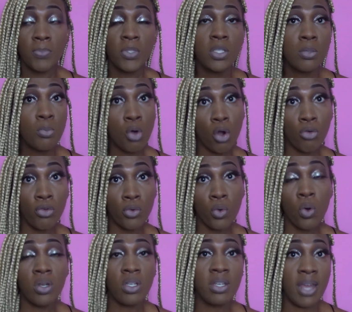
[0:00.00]
tomorrow
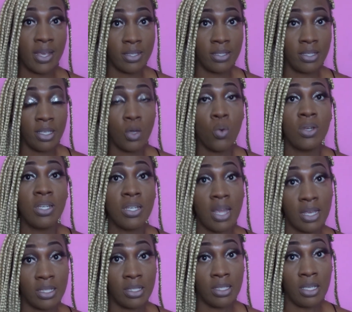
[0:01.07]
or the next day or the
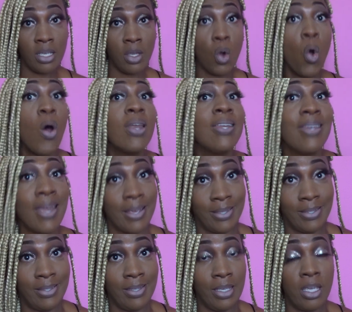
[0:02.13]
next day or the
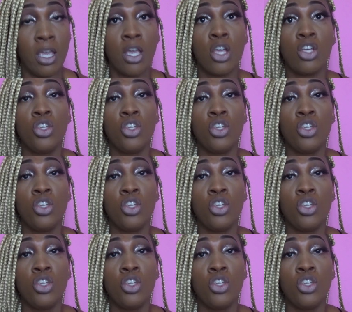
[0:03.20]
next day.